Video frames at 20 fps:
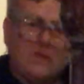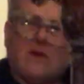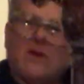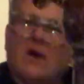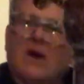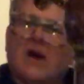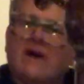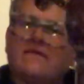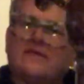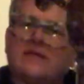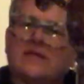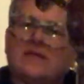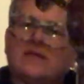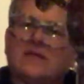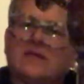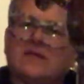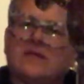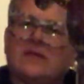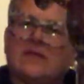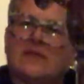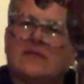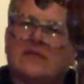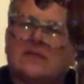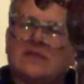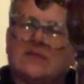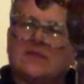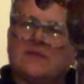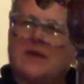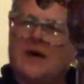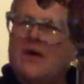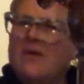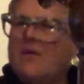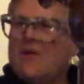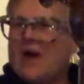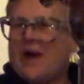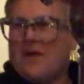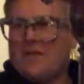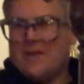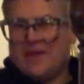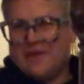often doesn't smell
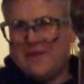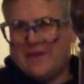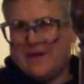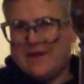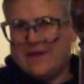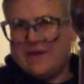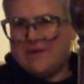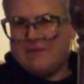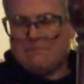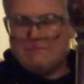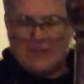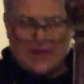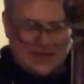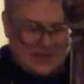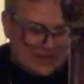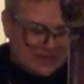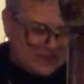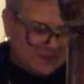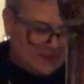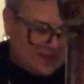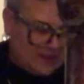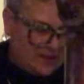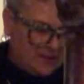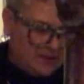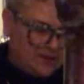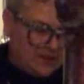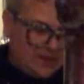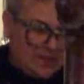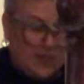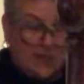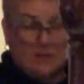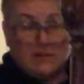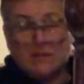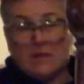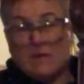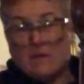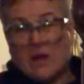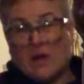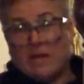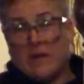how we think it might smell. I don't
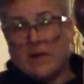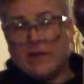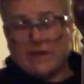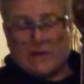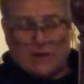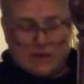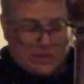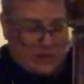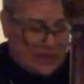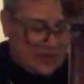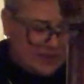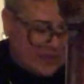know how I thought a